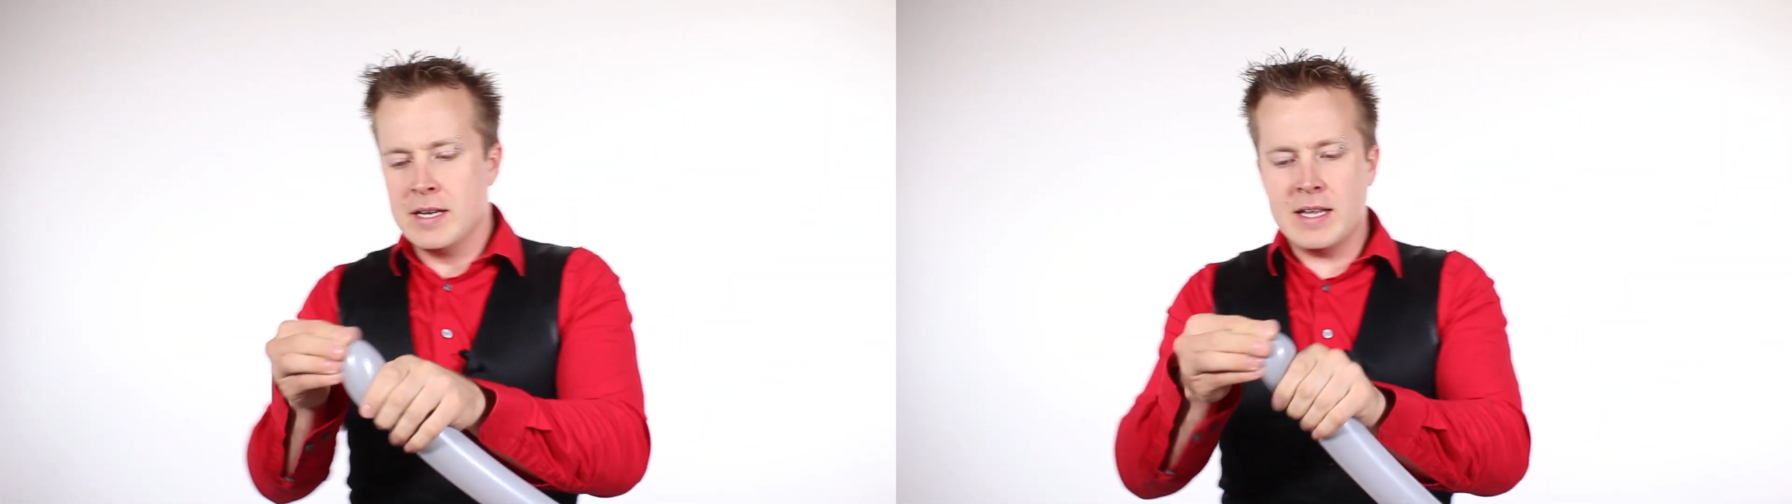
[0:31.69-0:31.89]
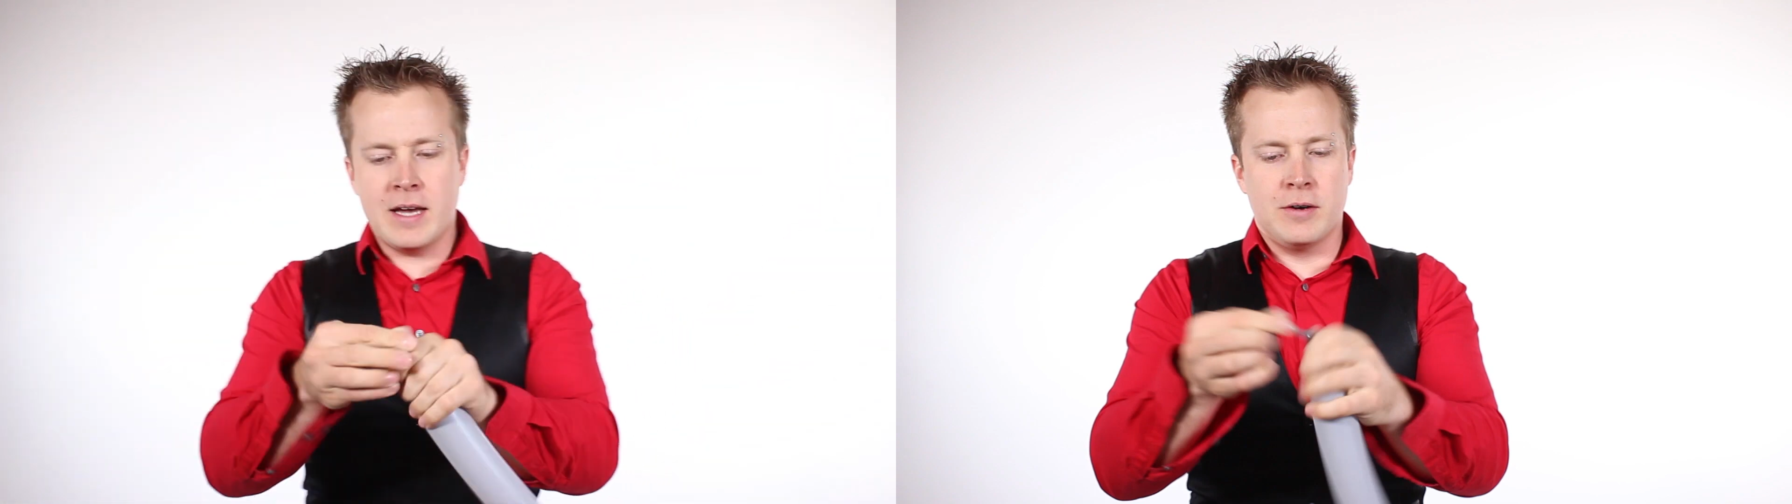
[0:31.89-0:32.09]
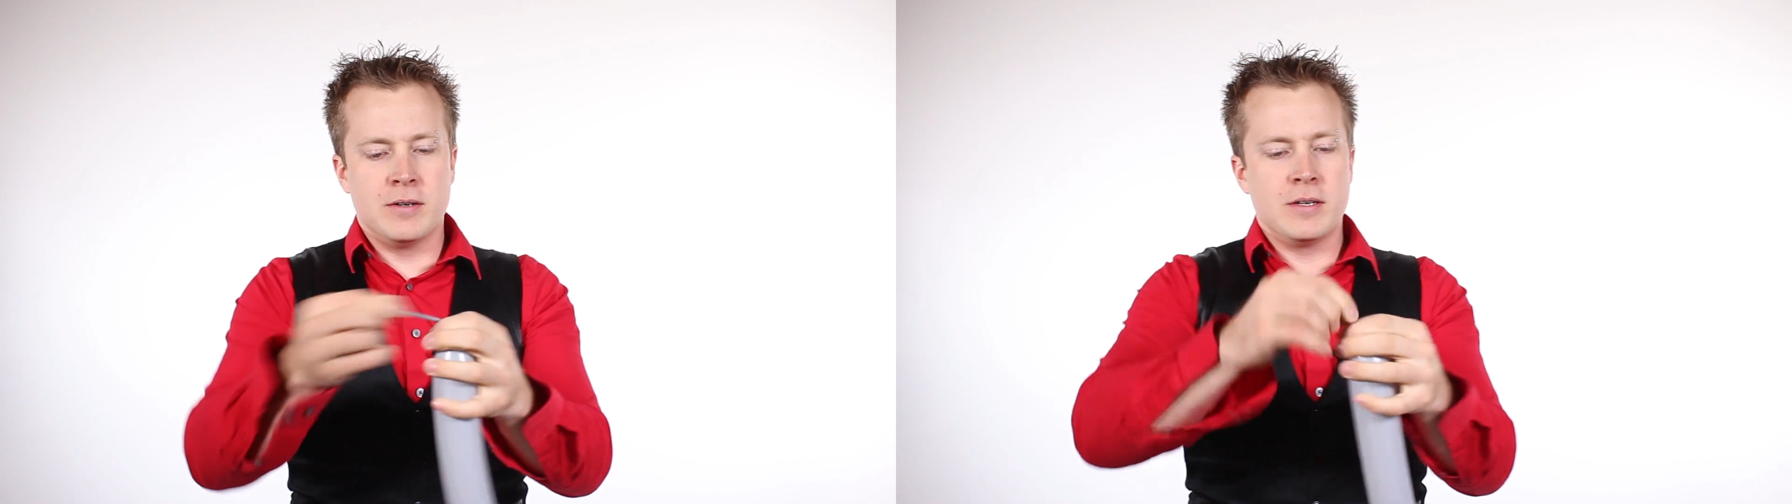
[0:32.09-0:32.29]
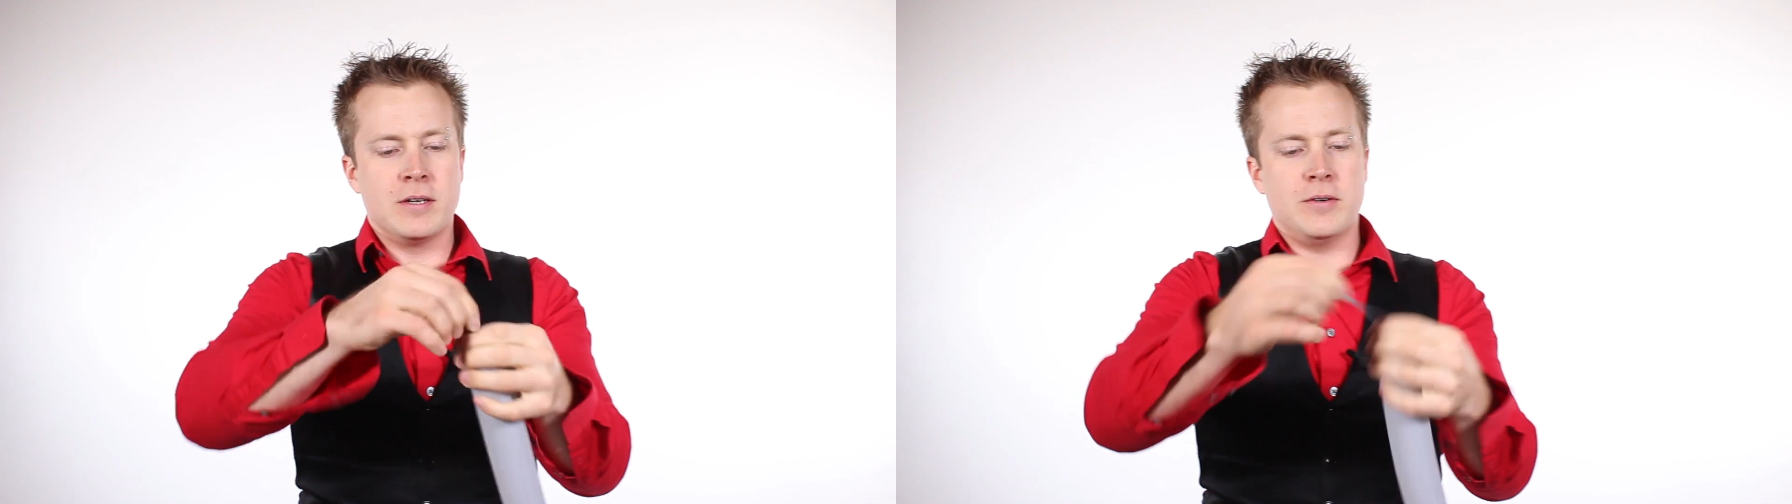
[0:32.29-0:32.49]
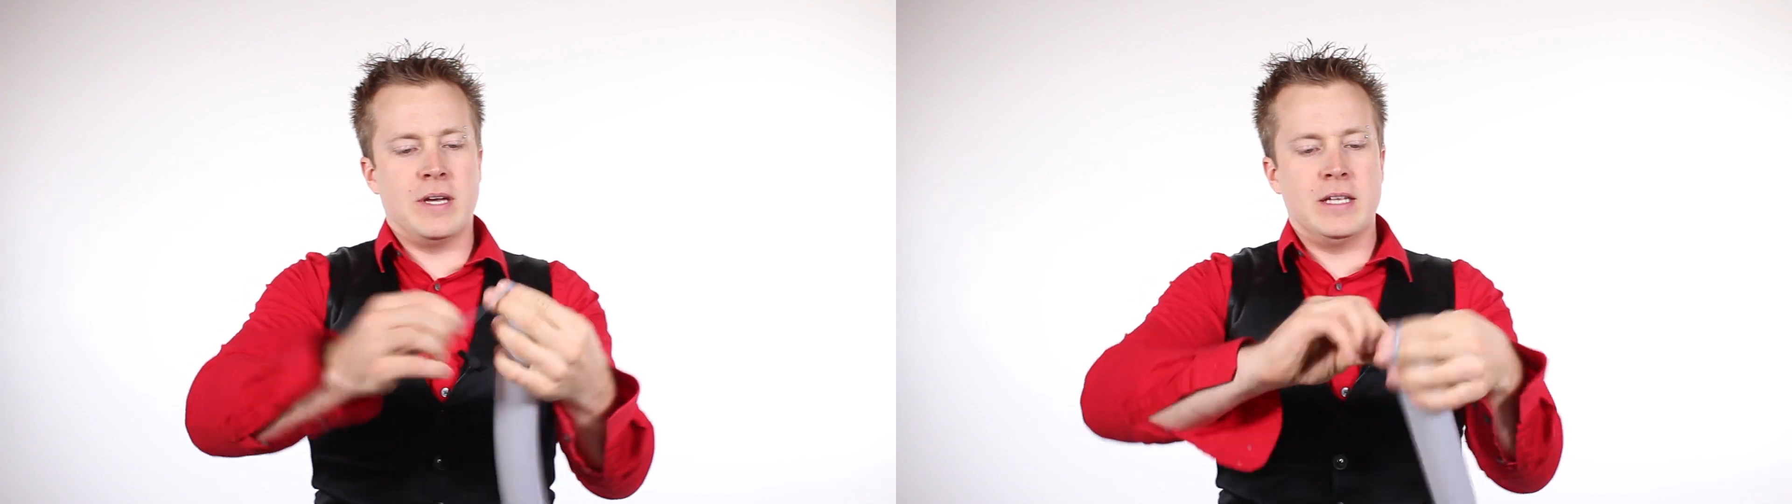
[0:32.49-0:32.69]
Now,
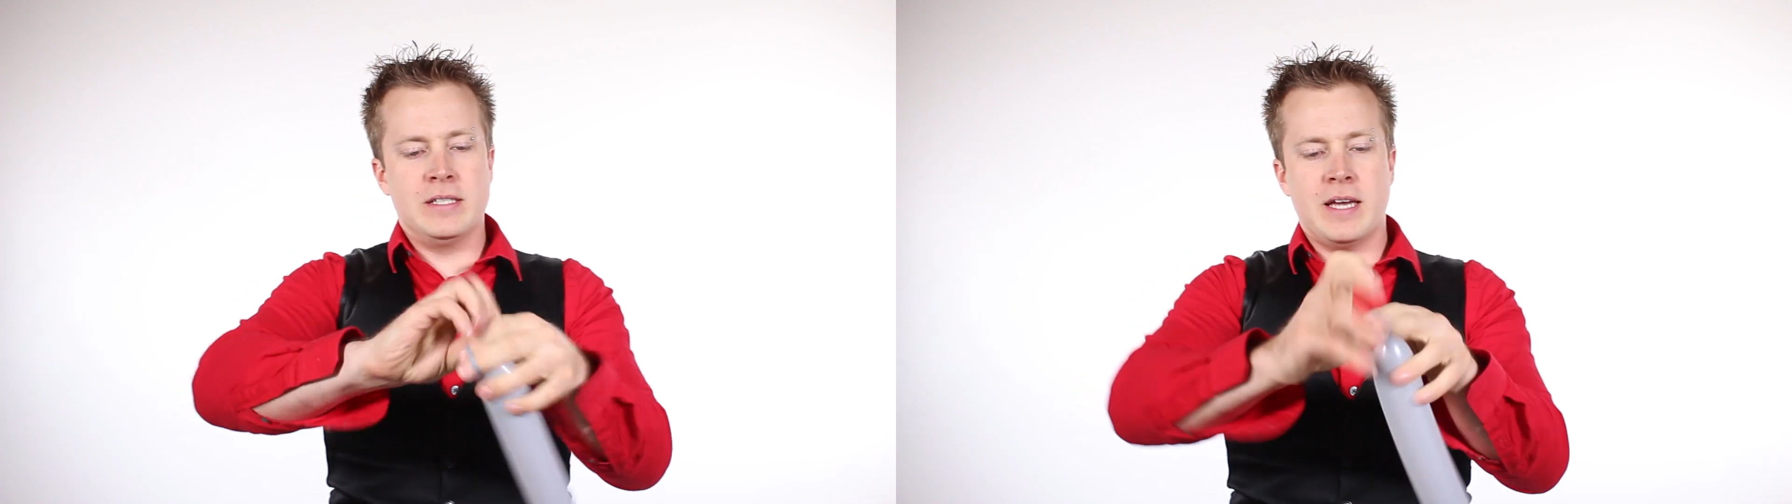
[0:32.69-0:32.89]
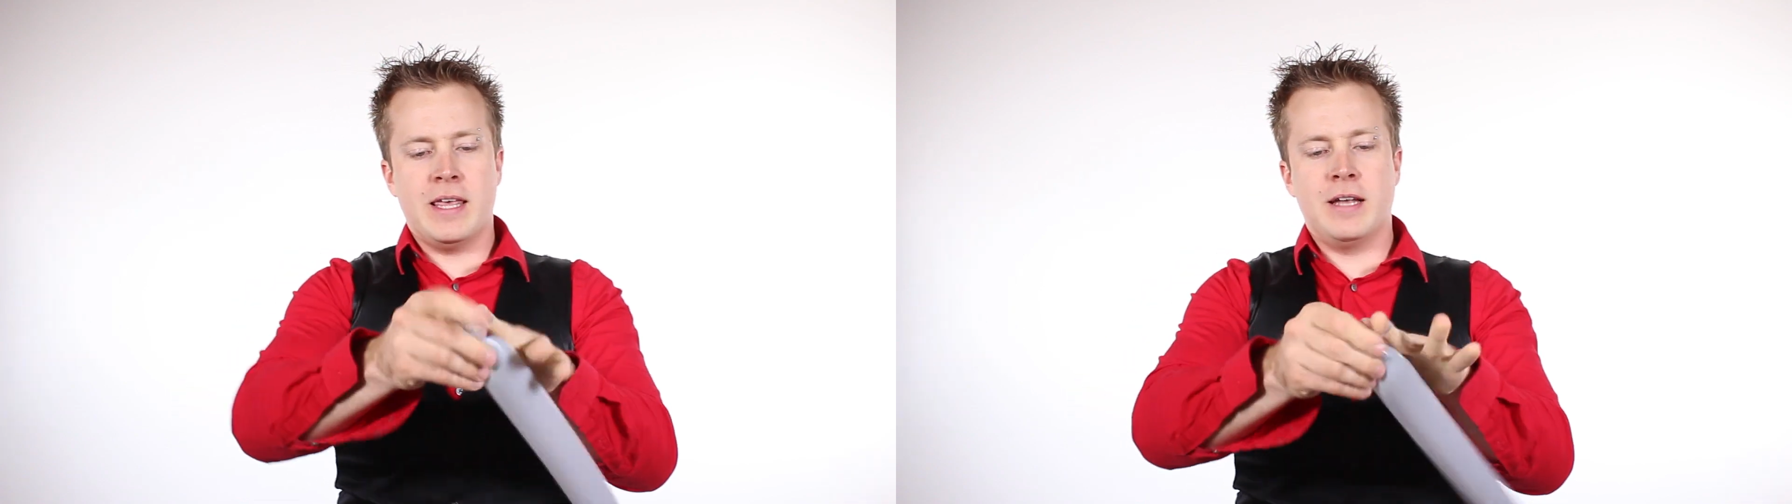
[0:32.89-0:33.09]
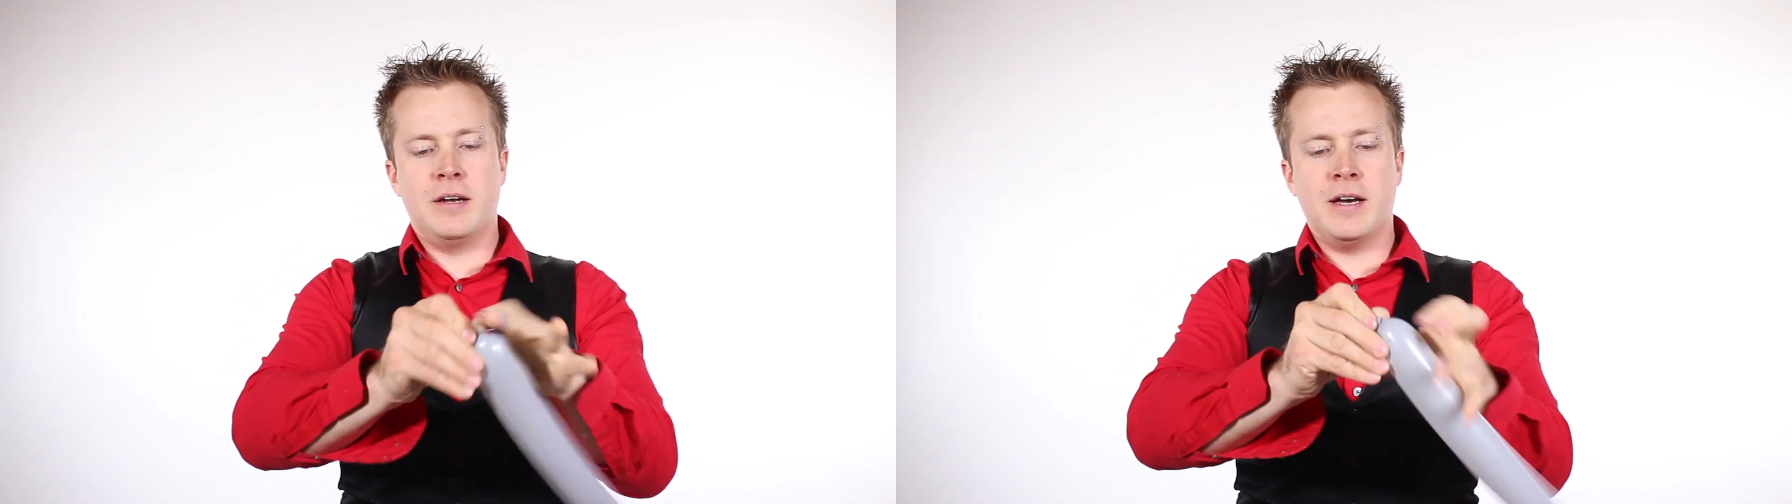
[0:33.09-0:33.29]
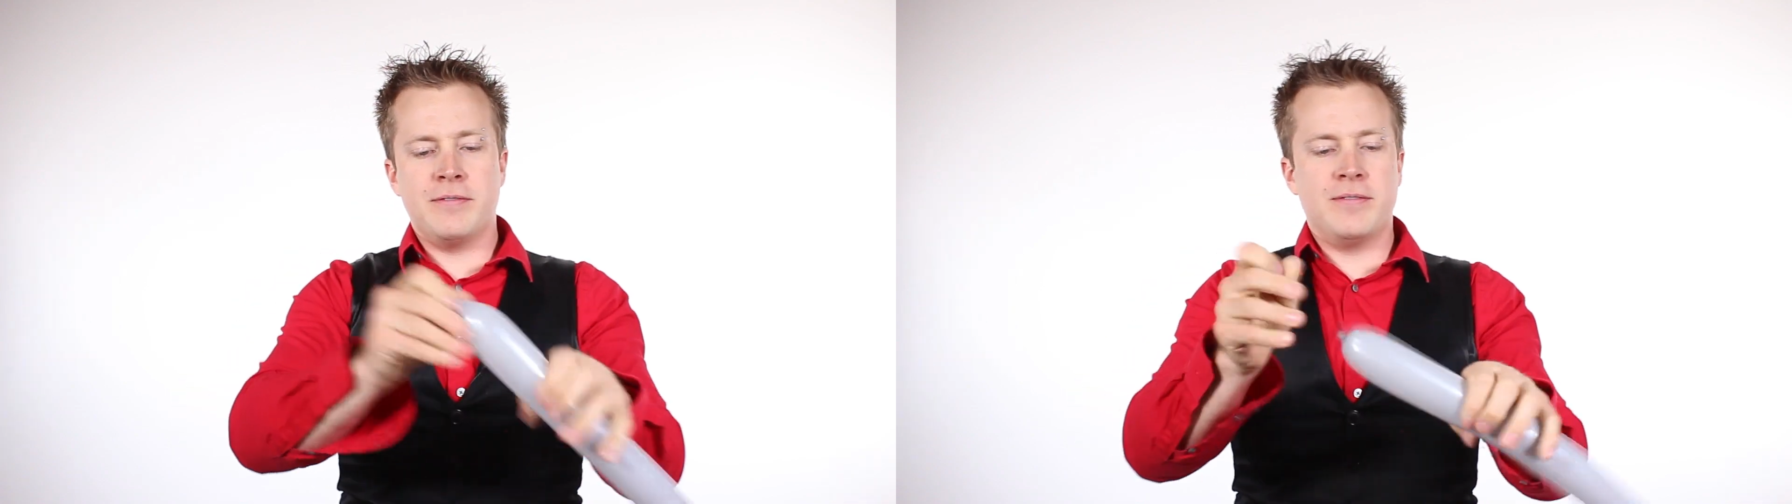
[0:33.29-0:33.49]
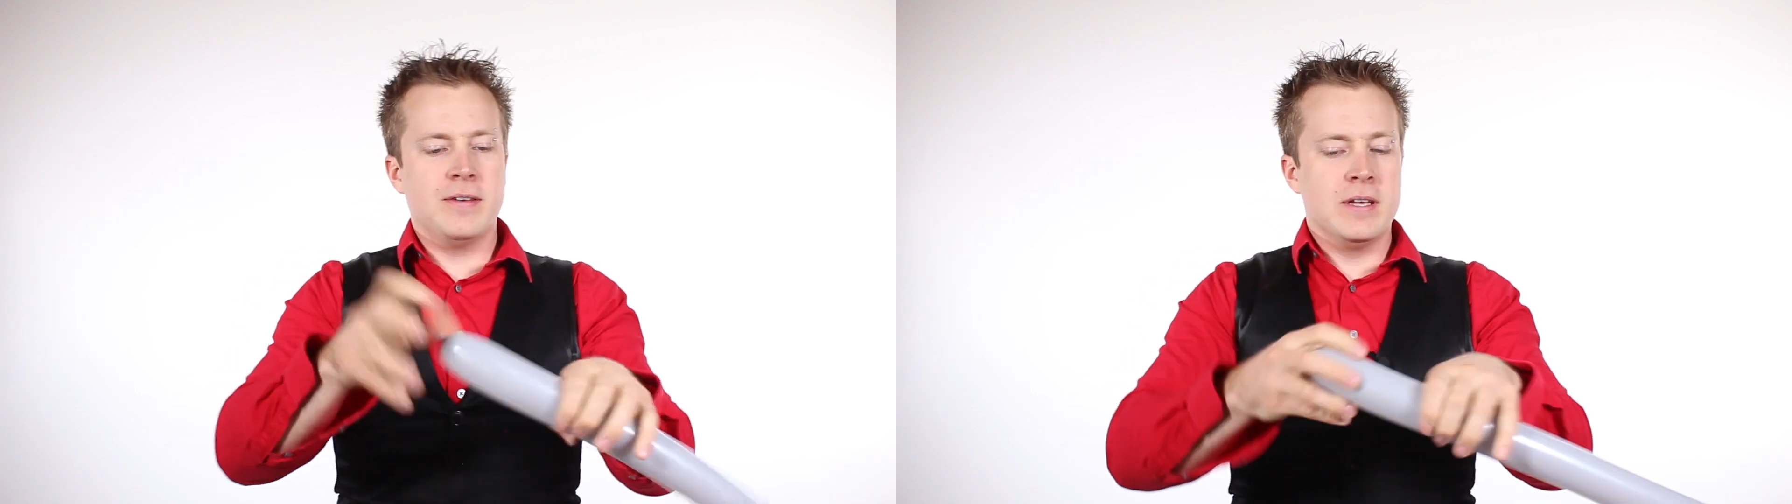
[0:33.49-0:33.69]
go ahead and tie that off.